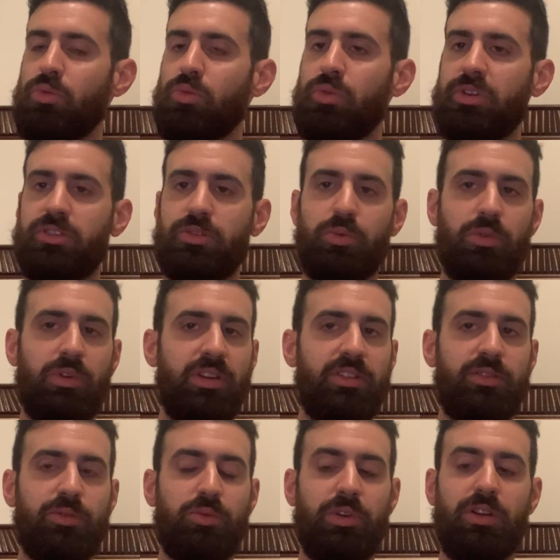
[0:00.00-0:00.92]
which
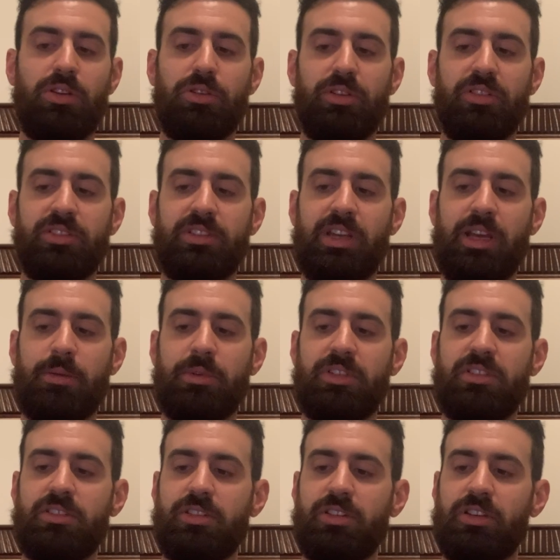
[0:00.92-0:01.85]
ones would cause
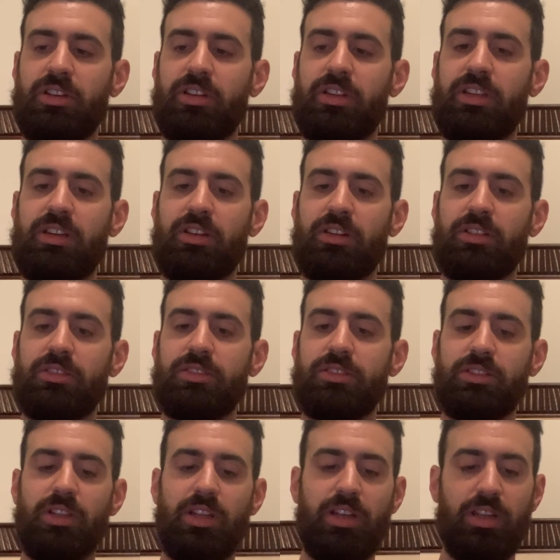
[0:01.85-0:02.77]
damage to your ears.